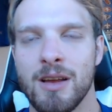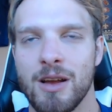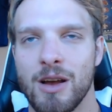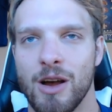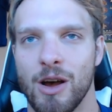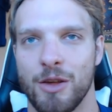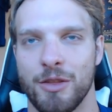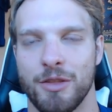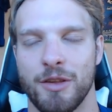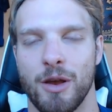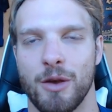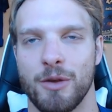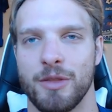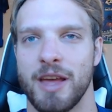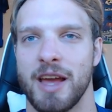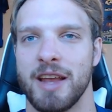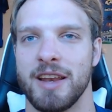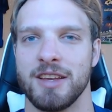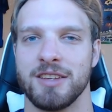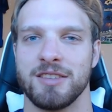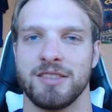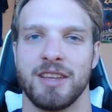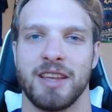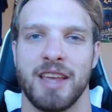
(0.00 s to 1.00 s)
although that
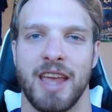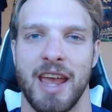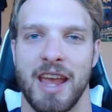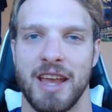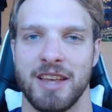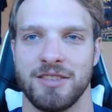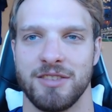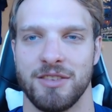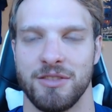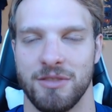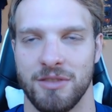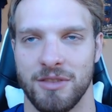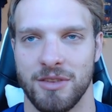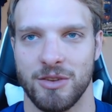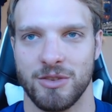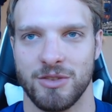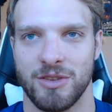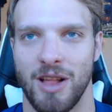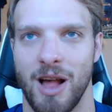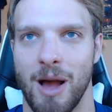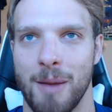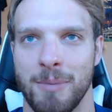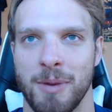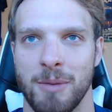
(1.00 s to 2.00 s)
is the case and there's a
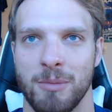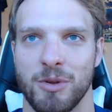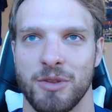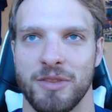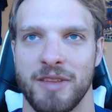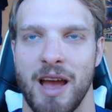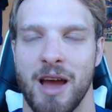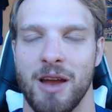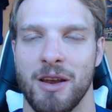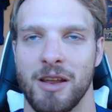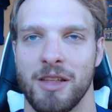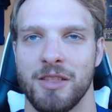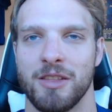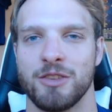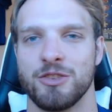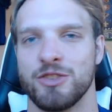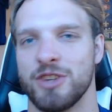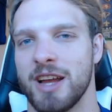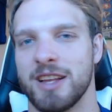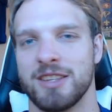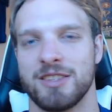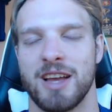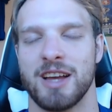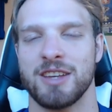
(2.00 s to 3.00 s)
lot of people down on the
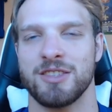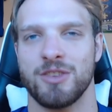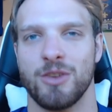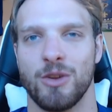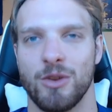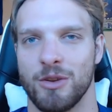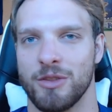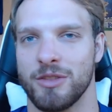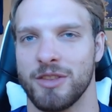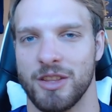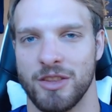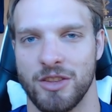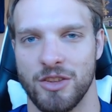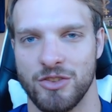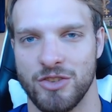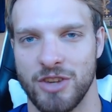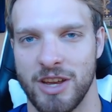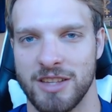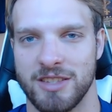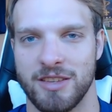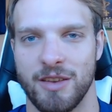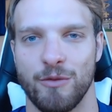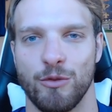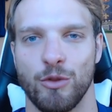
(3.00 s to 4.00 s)
Jets, I still don't think the
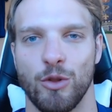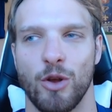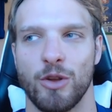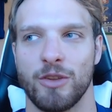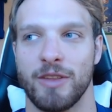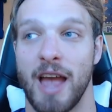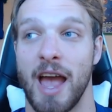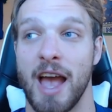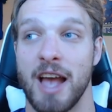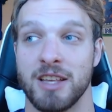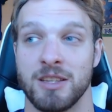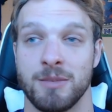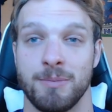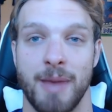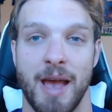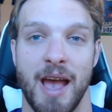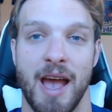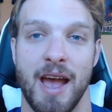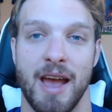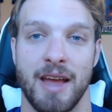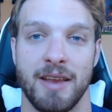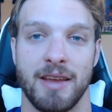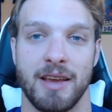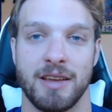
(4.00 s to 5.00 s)
Jets have looked as
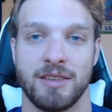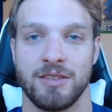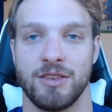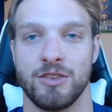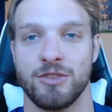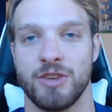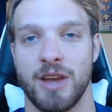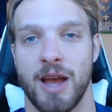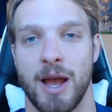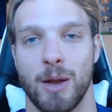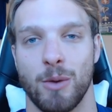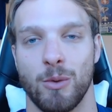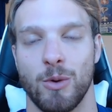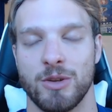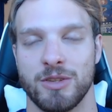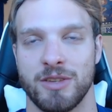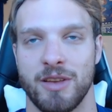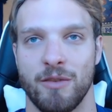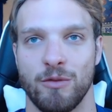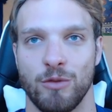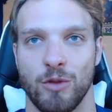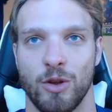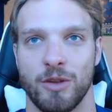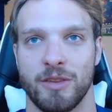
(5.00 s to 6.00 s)
bad as the Jaguars
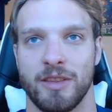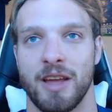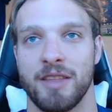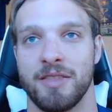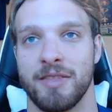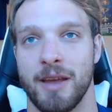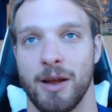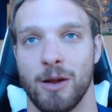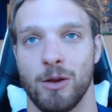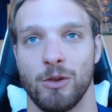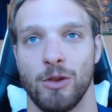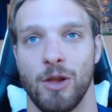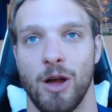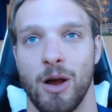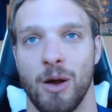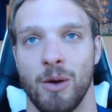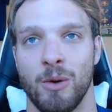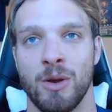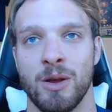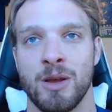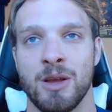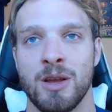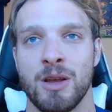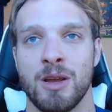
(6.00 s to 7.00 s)
have looked at their
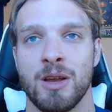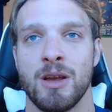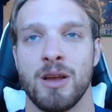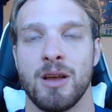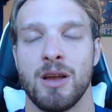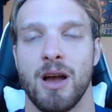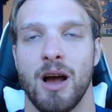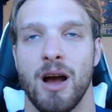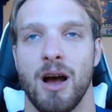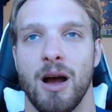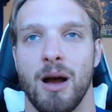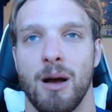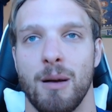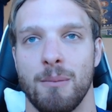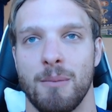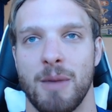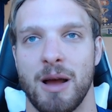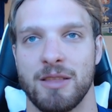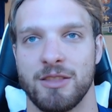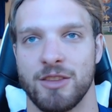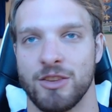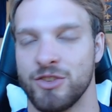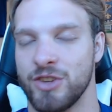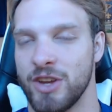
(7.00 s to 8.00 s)
low.
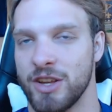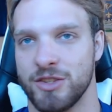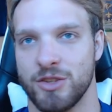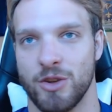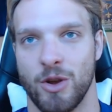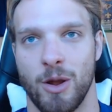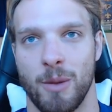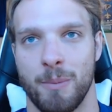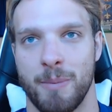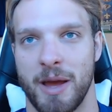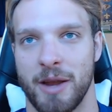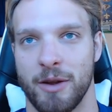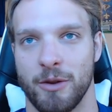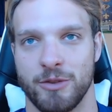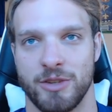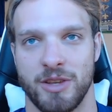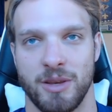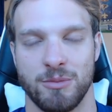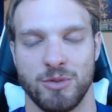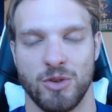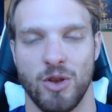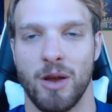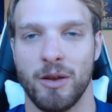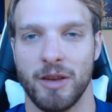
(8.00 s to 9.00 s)
The Jets are a better
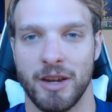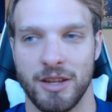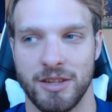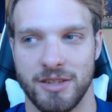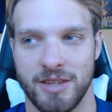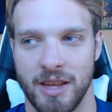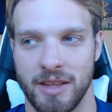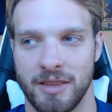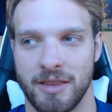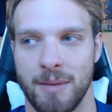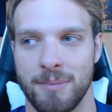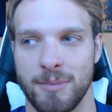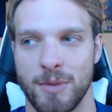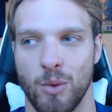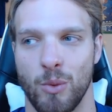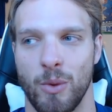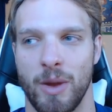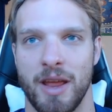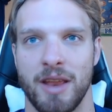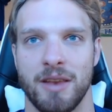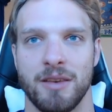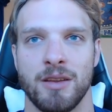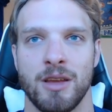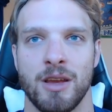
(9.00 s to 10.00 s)
team, so I'm going to take them to
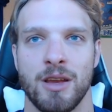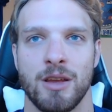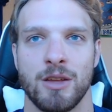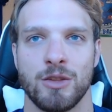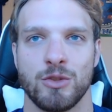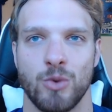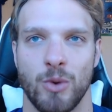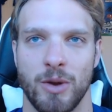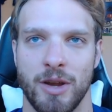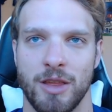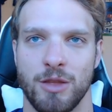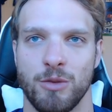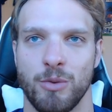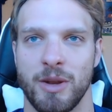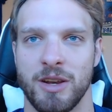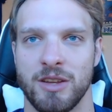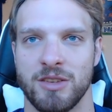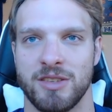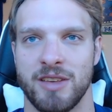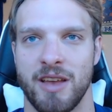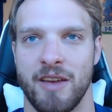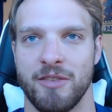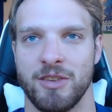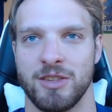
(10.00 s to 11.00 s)
win
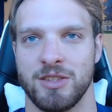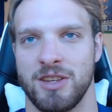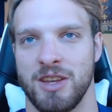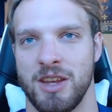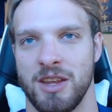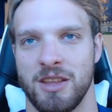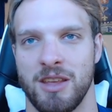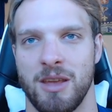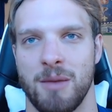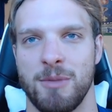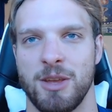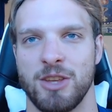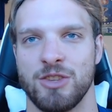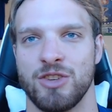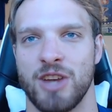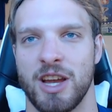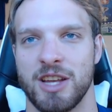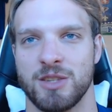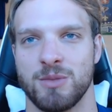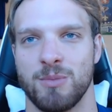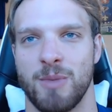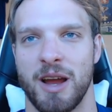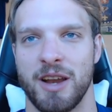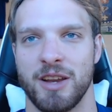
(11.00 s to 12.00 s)
23-17. Give me
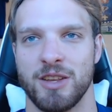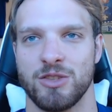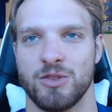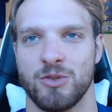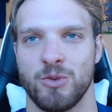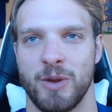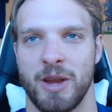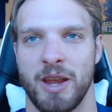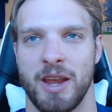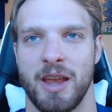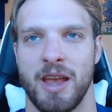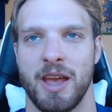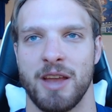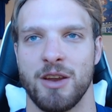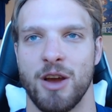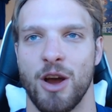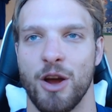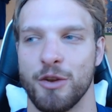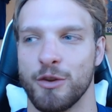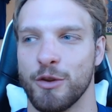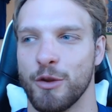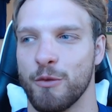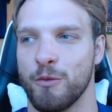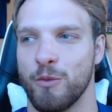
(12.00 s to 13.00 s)
Jets -3 and
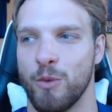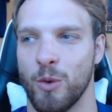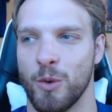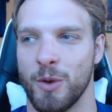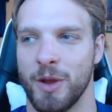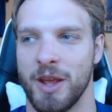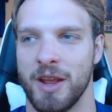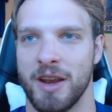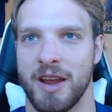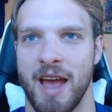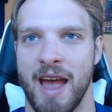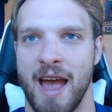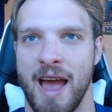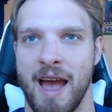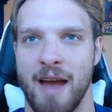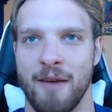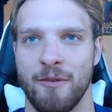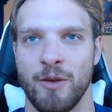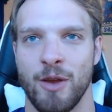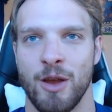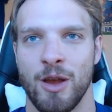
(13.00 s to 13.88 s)
under 40.5.